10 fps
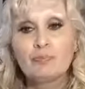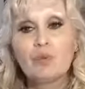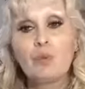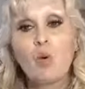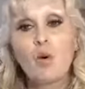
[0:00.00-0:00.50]

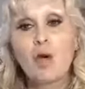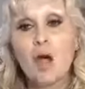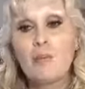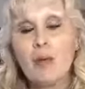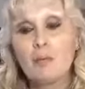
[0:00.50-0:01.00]
the more
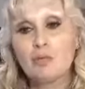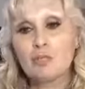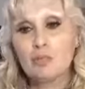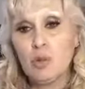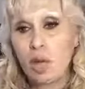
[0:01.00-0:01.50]
i'm able
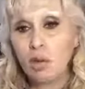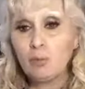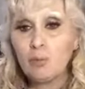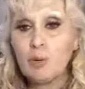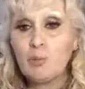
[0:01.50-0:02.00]
to
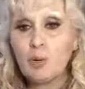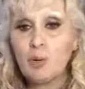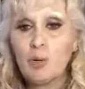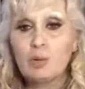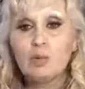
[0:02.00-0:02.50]
help
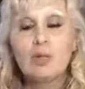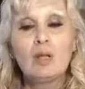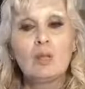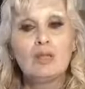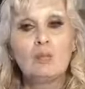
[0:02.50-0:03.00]
people
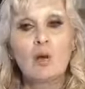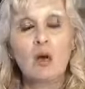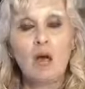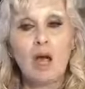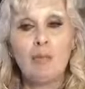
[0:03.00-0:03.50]
the
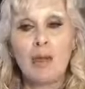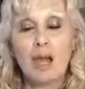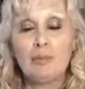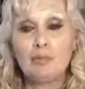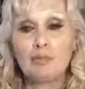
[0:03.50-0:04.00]
more i'm
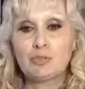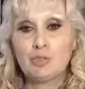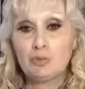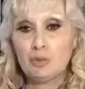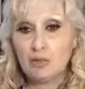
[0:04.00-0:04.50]
able
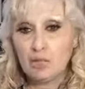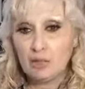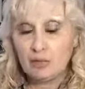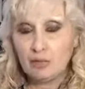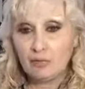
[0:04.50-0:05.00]
to
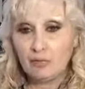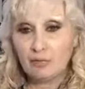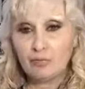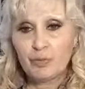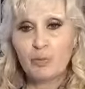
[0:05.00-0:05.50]
give
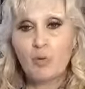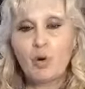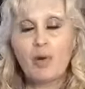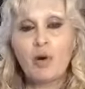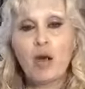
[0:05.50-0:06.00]
the
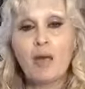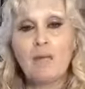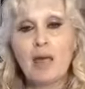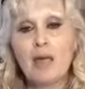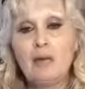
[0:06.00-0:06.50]
more I'm
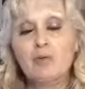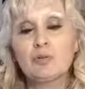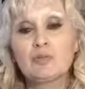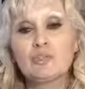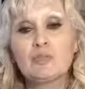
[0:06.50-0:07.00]

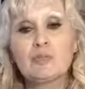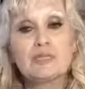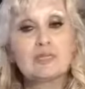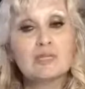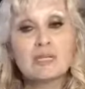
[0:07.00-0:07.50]
able to
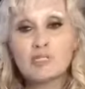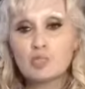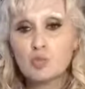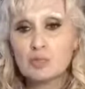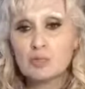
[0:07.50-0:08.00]
assist
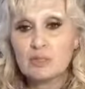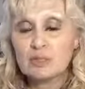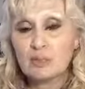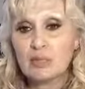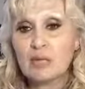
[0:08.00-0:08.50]
when
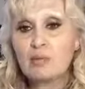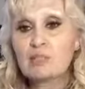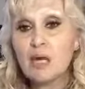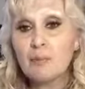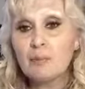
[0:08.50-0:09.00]
something
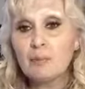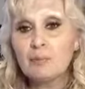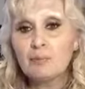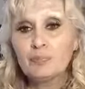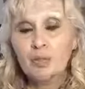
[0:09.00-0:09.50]
comes up
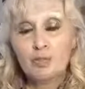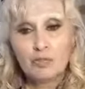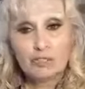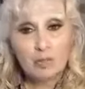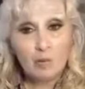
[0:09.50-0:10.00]

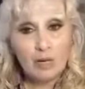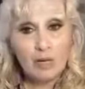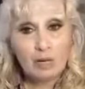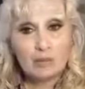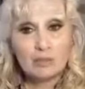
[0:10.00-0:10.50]
for someone
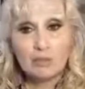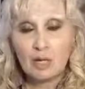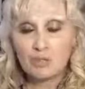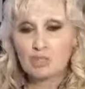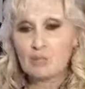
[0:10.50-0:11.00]
else,
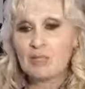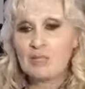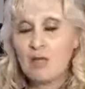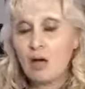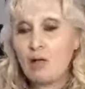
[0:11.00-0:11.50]
not just
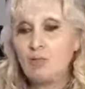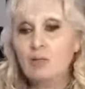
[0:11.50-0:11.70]
myself.